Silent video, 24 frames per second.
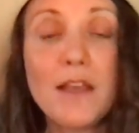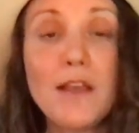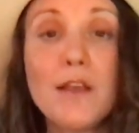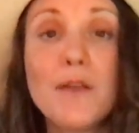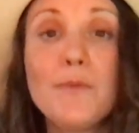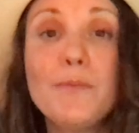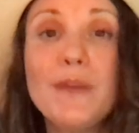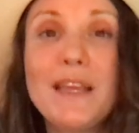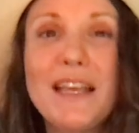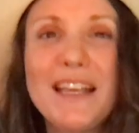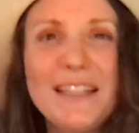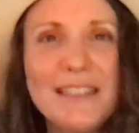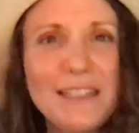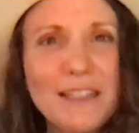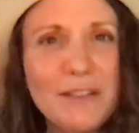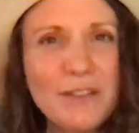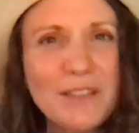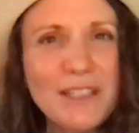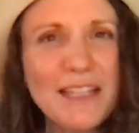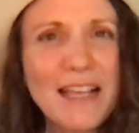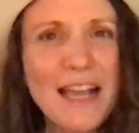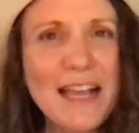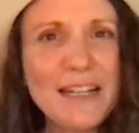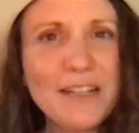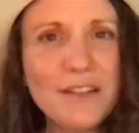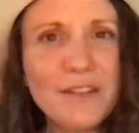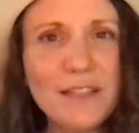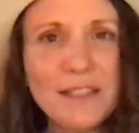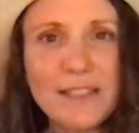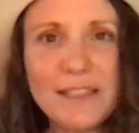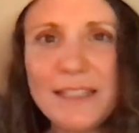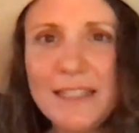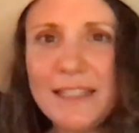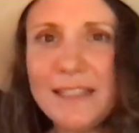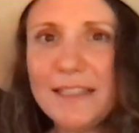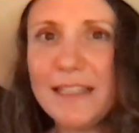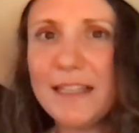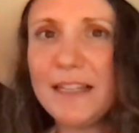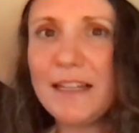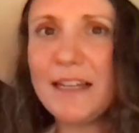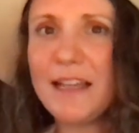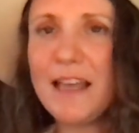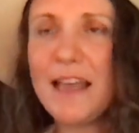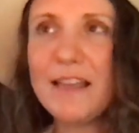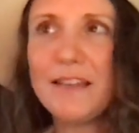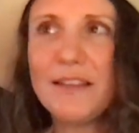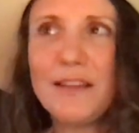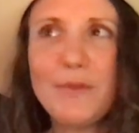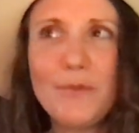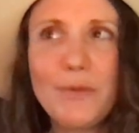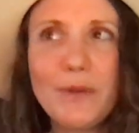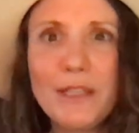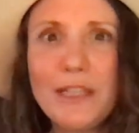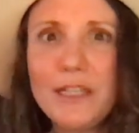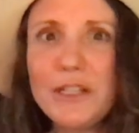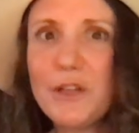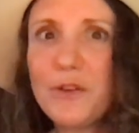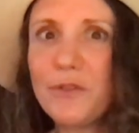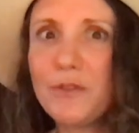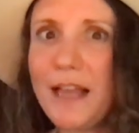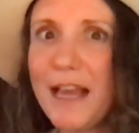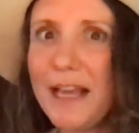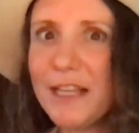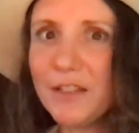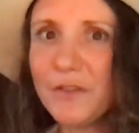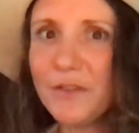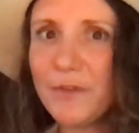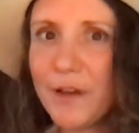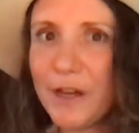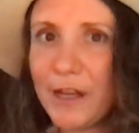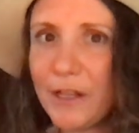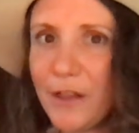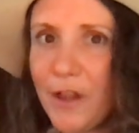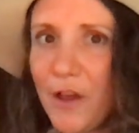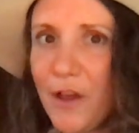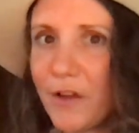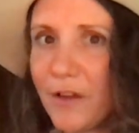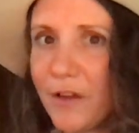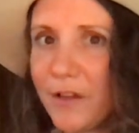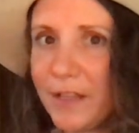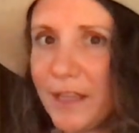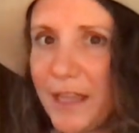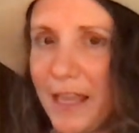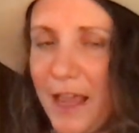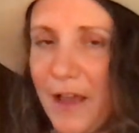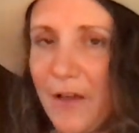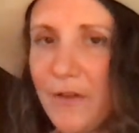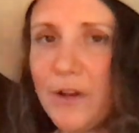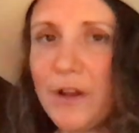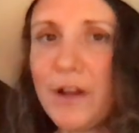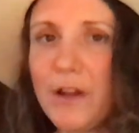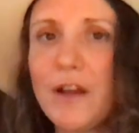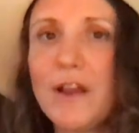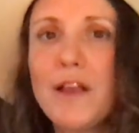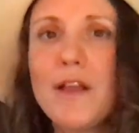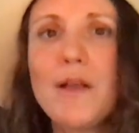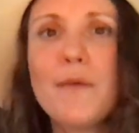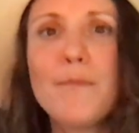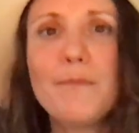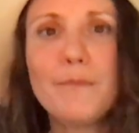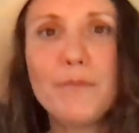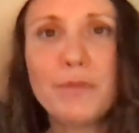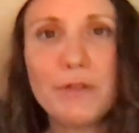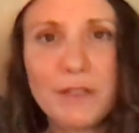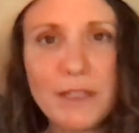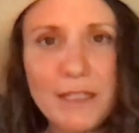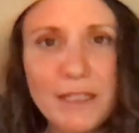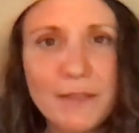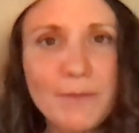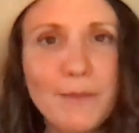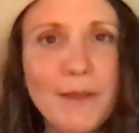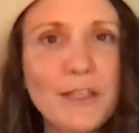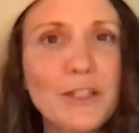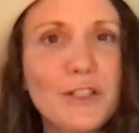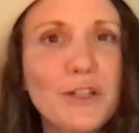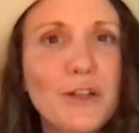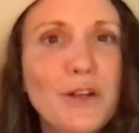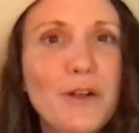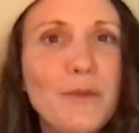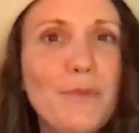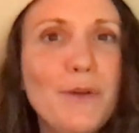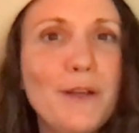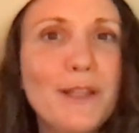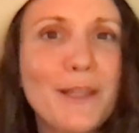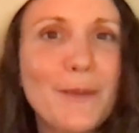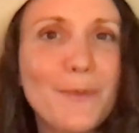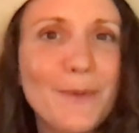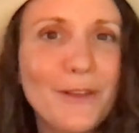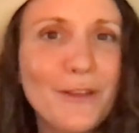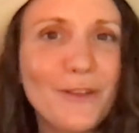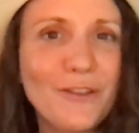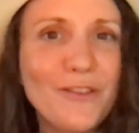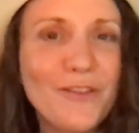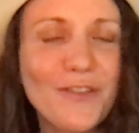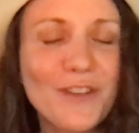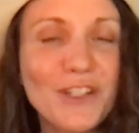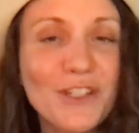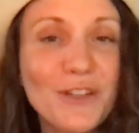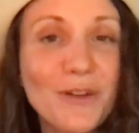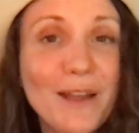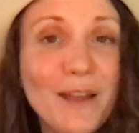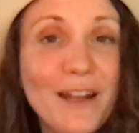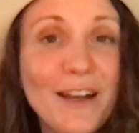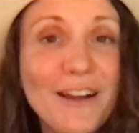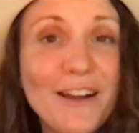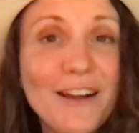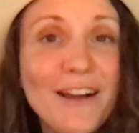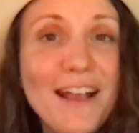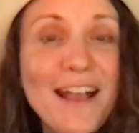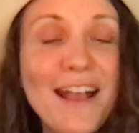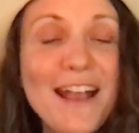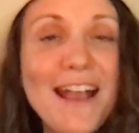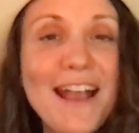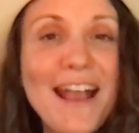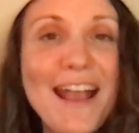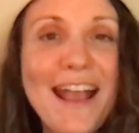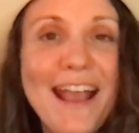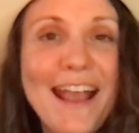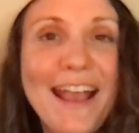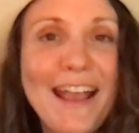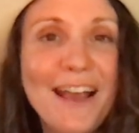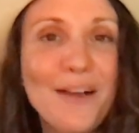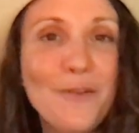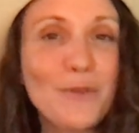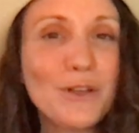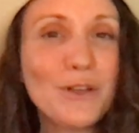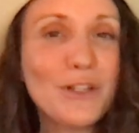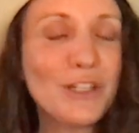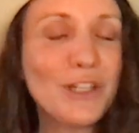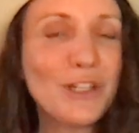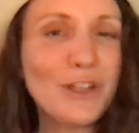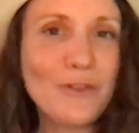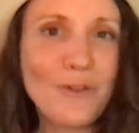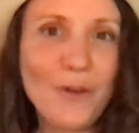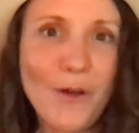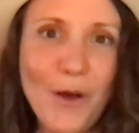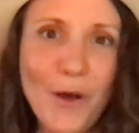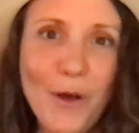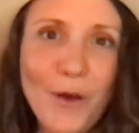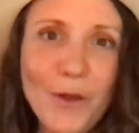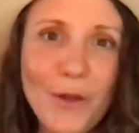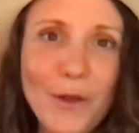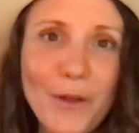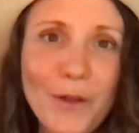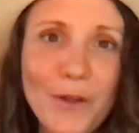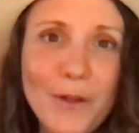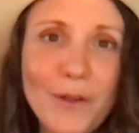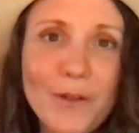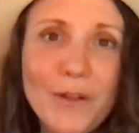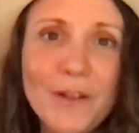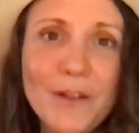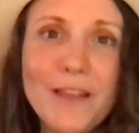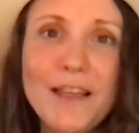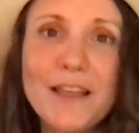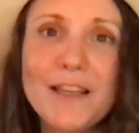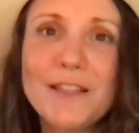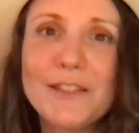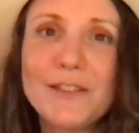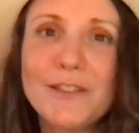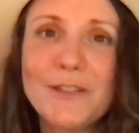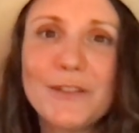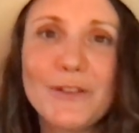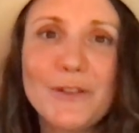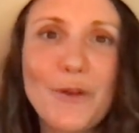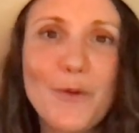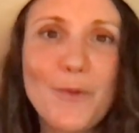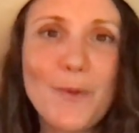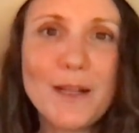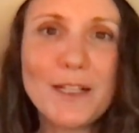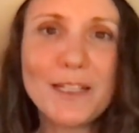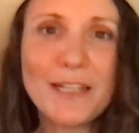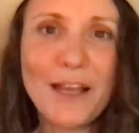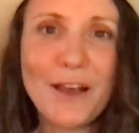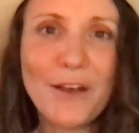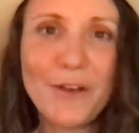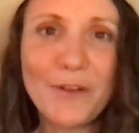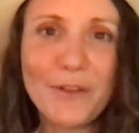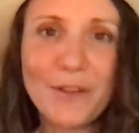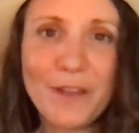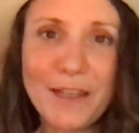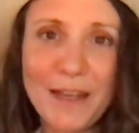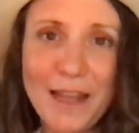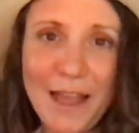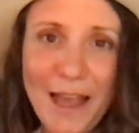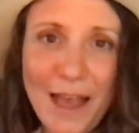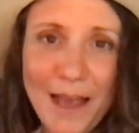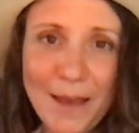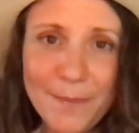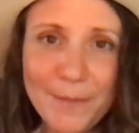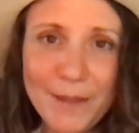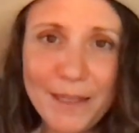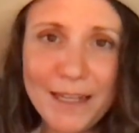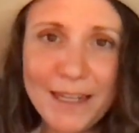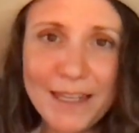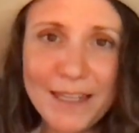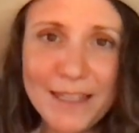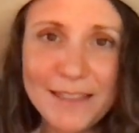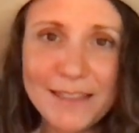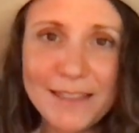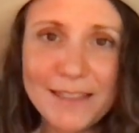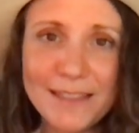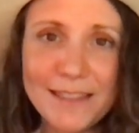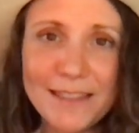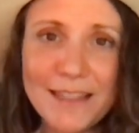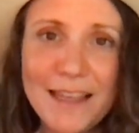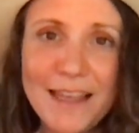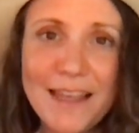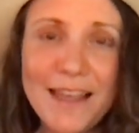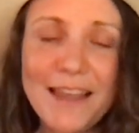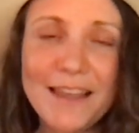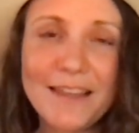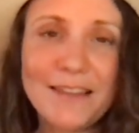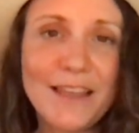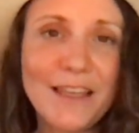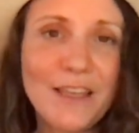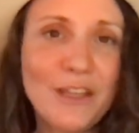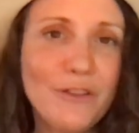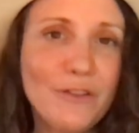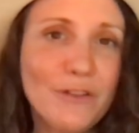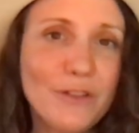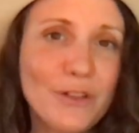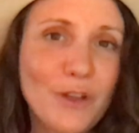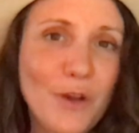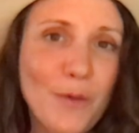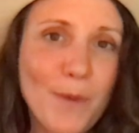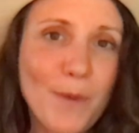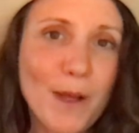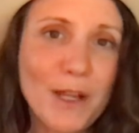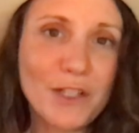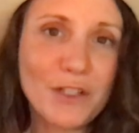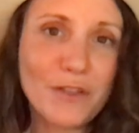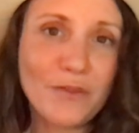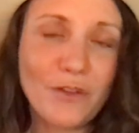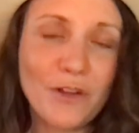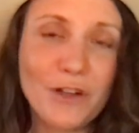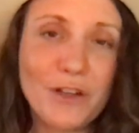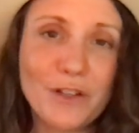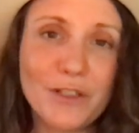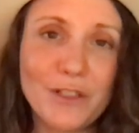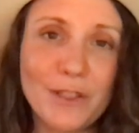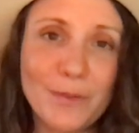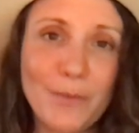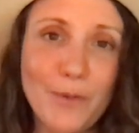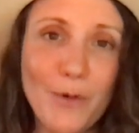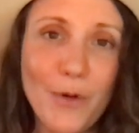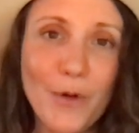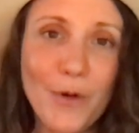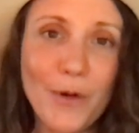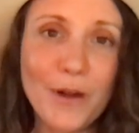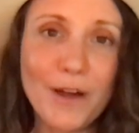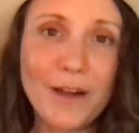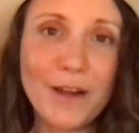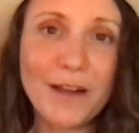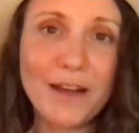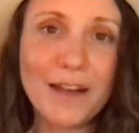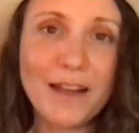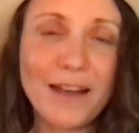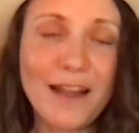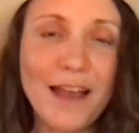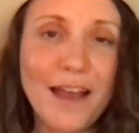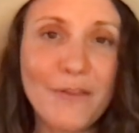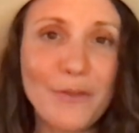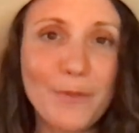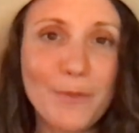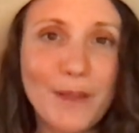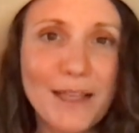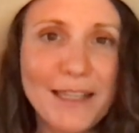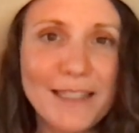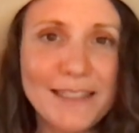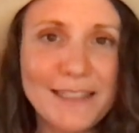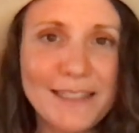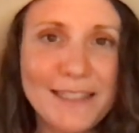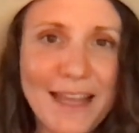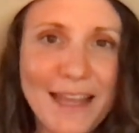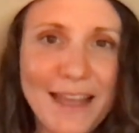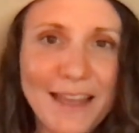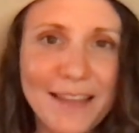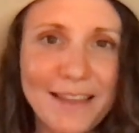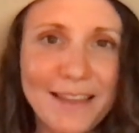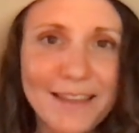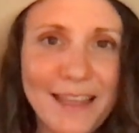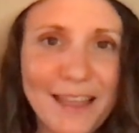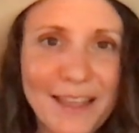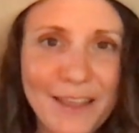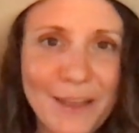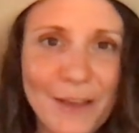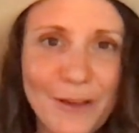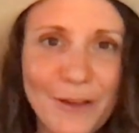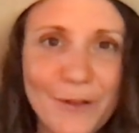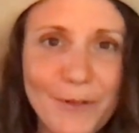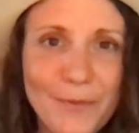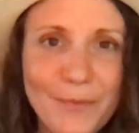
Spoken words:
Because it's the end of the season, they really don't last very long on the counter. Please make sure to put them in the refrigerator. And wishing you all so much health and happiness. Thank you so much for your support and have a blessed day. Thank you.